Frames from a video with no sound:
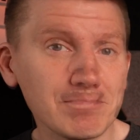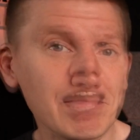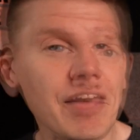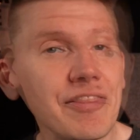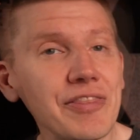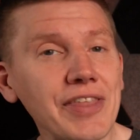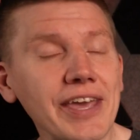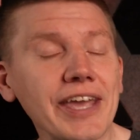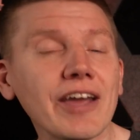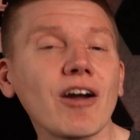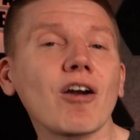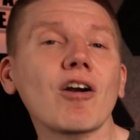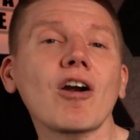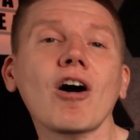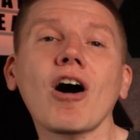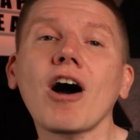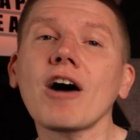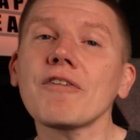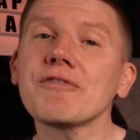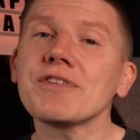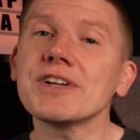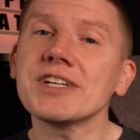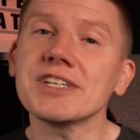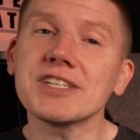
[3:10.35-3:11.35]
and they are
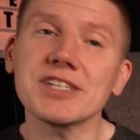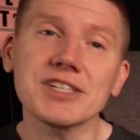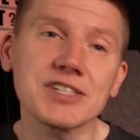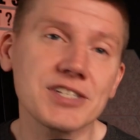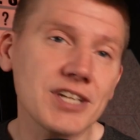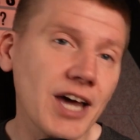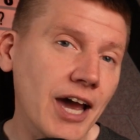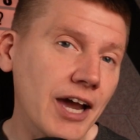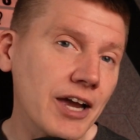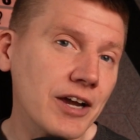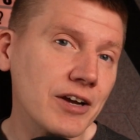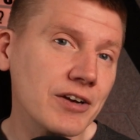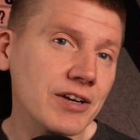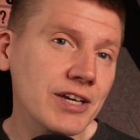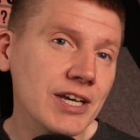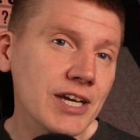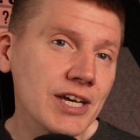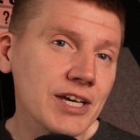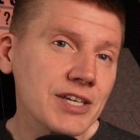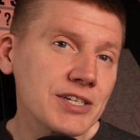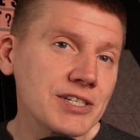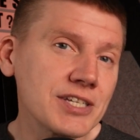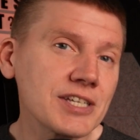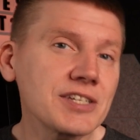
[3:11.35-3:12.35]
often desired
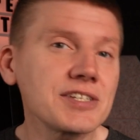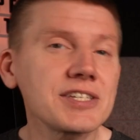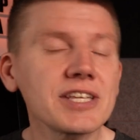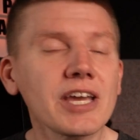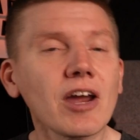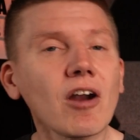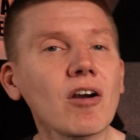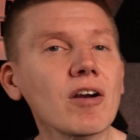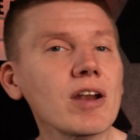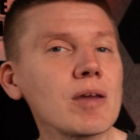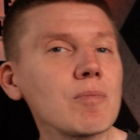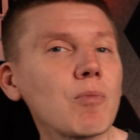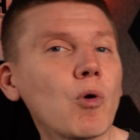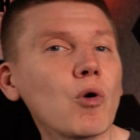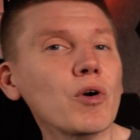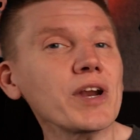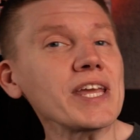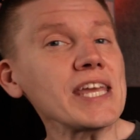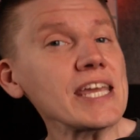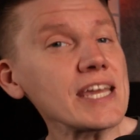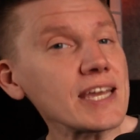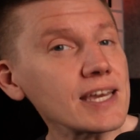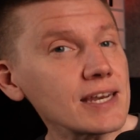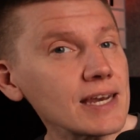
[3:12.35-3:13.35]
since they are a more
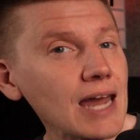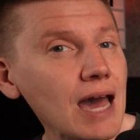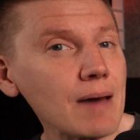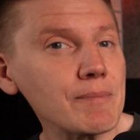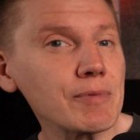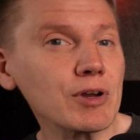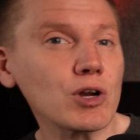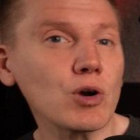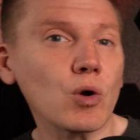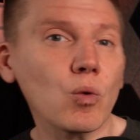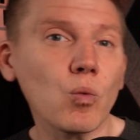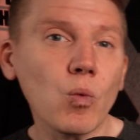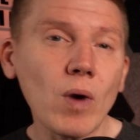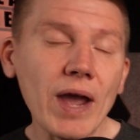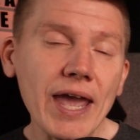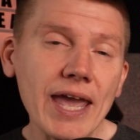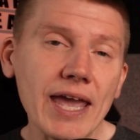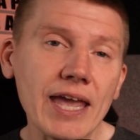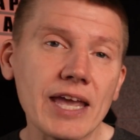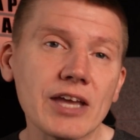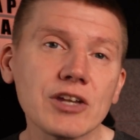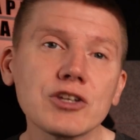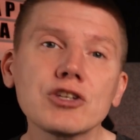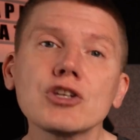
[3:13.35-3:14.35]
economical
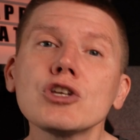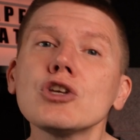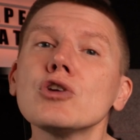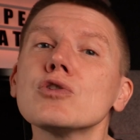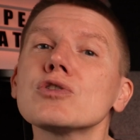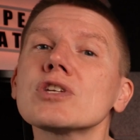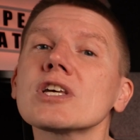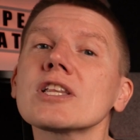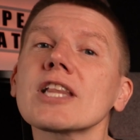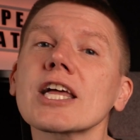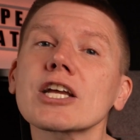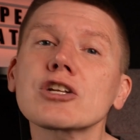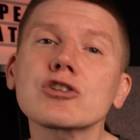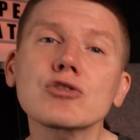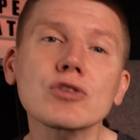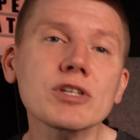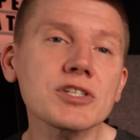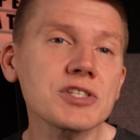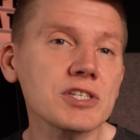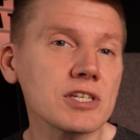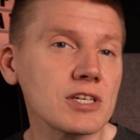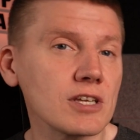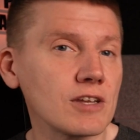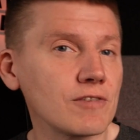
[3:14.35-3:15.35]
way to use
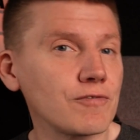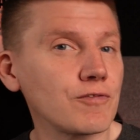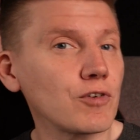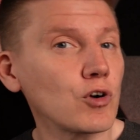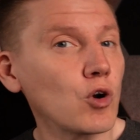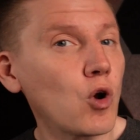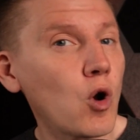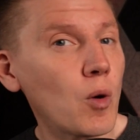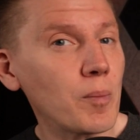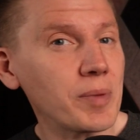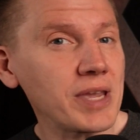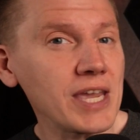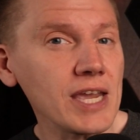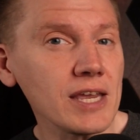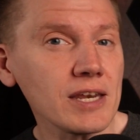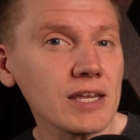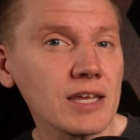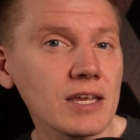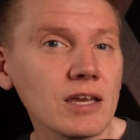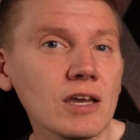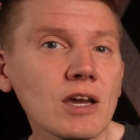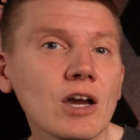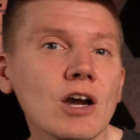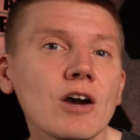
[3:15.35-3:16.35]
electricity for home
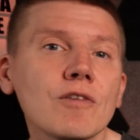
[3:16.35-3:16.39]
heating